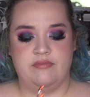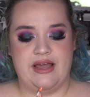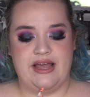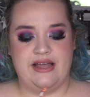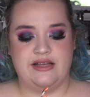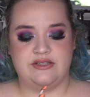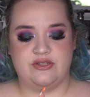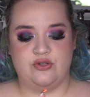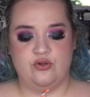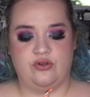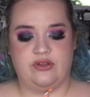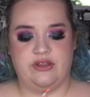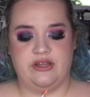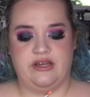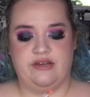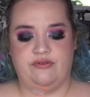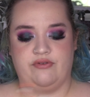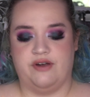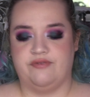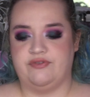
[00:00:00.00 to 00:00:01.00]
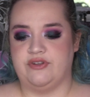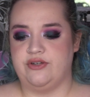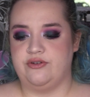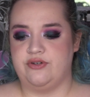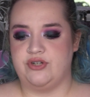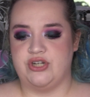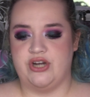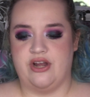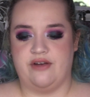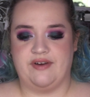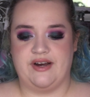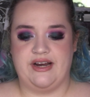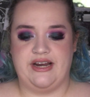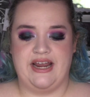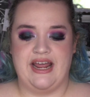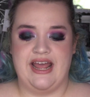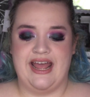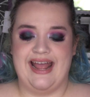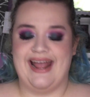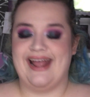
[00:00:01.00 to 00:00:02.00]
It's nothing
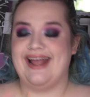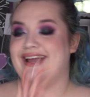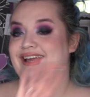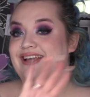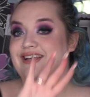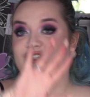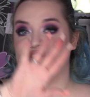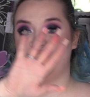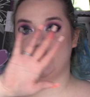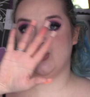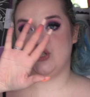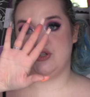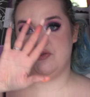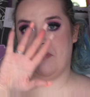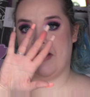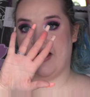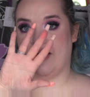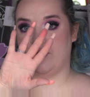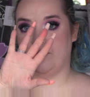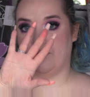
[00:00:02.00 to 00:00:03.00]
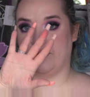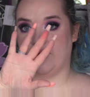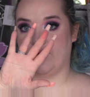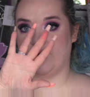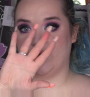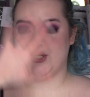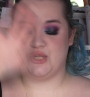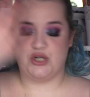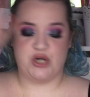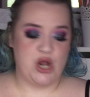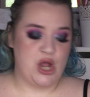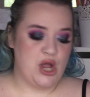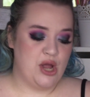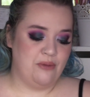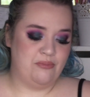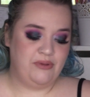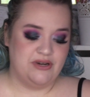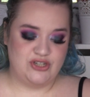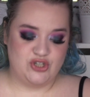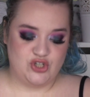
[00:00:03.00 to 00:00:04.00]
revolutionary. It is just a powder blush,
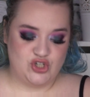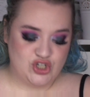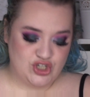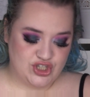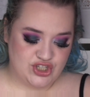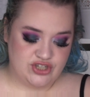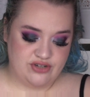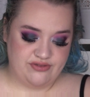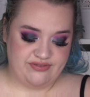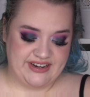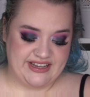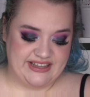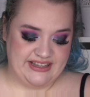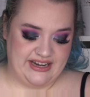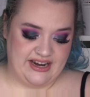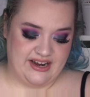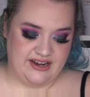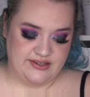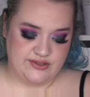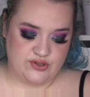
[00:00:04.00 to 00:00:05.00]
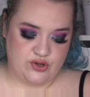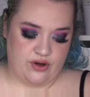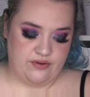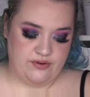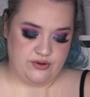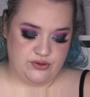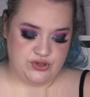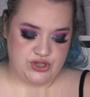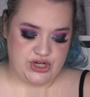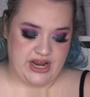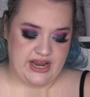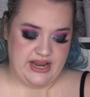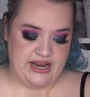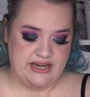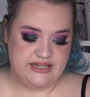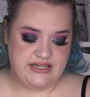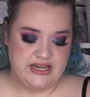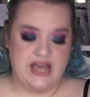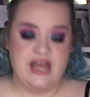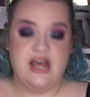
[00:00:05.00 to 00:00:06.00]
but it's just a really nice coral
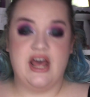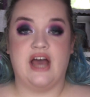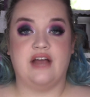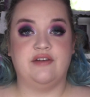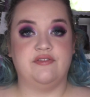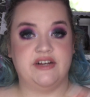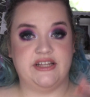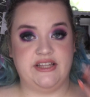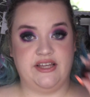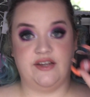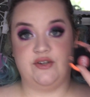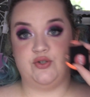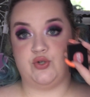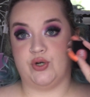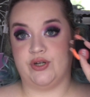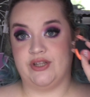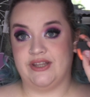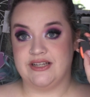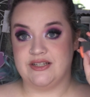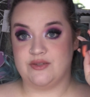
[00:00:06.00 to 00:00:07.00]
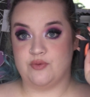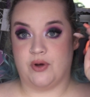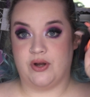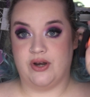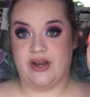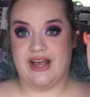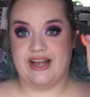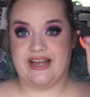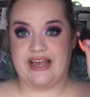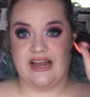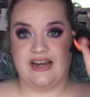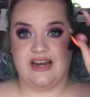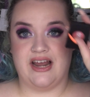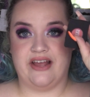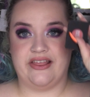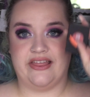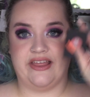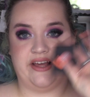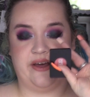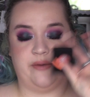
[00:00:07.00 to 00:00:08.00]
shade. I really enjoy this one. Again,
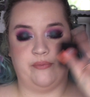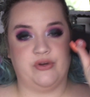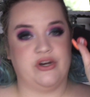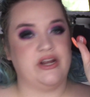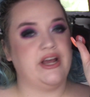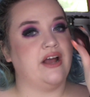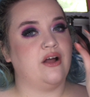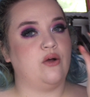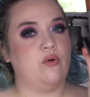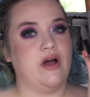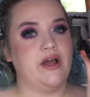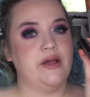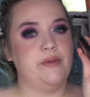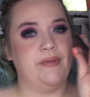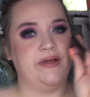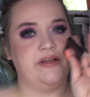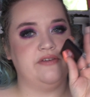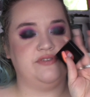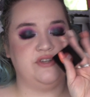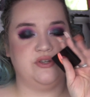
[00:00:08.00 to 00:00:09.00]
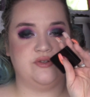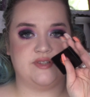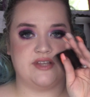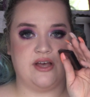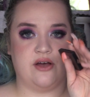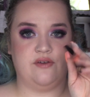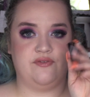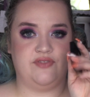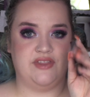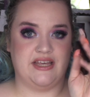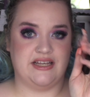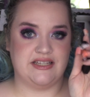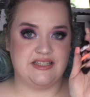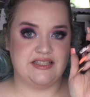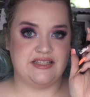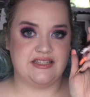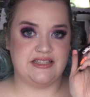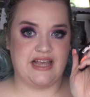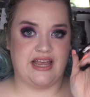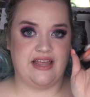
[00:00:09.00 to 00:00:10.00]
I think I'm going to get quite a bit of use out of
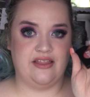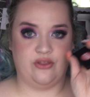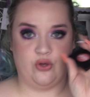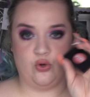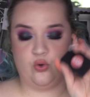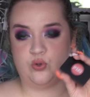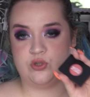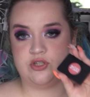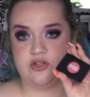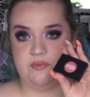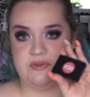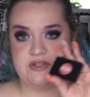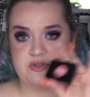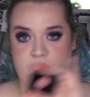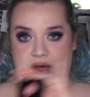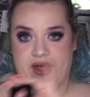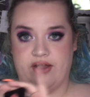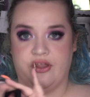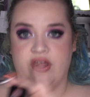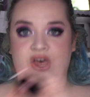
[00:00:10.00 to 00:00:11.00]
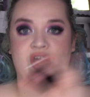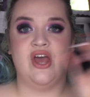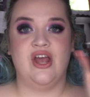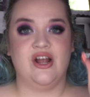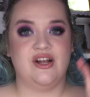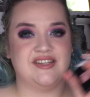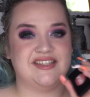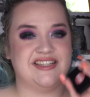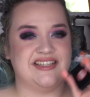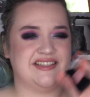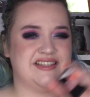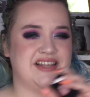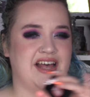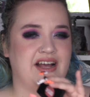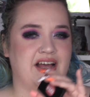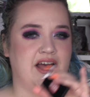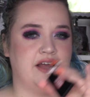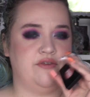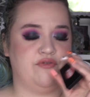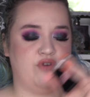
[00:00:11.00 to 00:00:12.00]
this in the autumn as well, because it's that
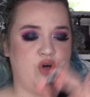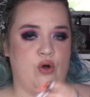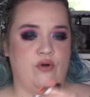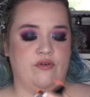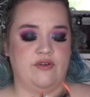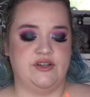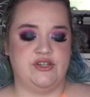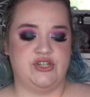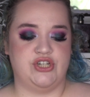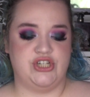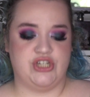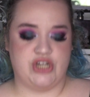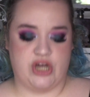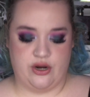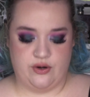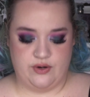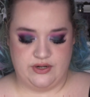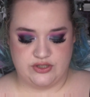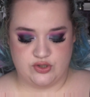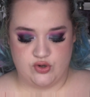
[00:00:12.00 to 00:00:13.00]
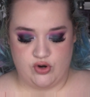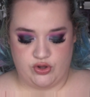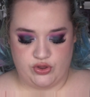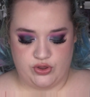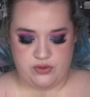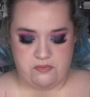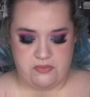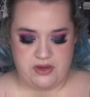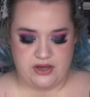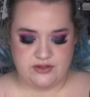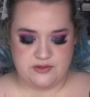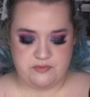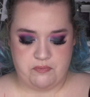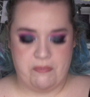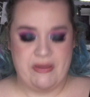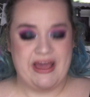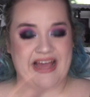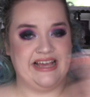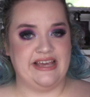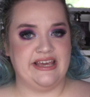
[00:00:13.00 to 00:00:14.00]
kind of orangey tone. It's not the most
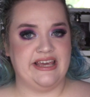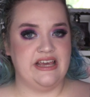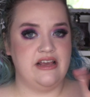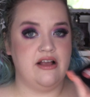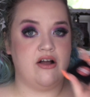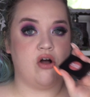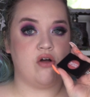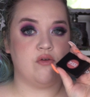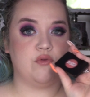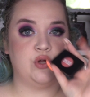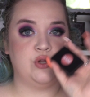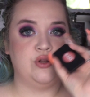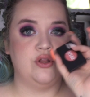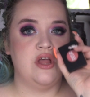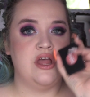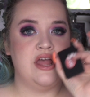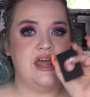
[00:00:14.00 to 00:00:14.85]
pinky coral.